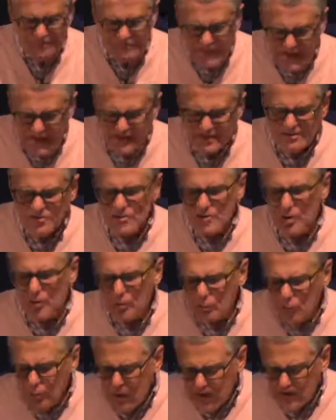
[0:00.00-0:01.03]
man's
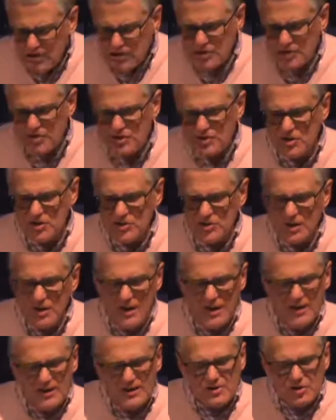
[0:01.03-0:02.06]
righteousness,
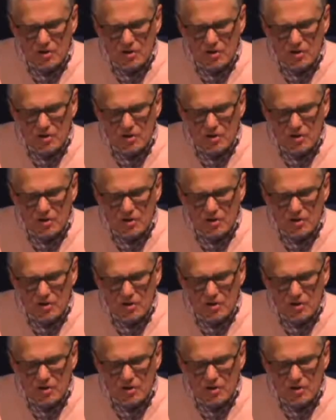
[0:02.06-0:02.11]
his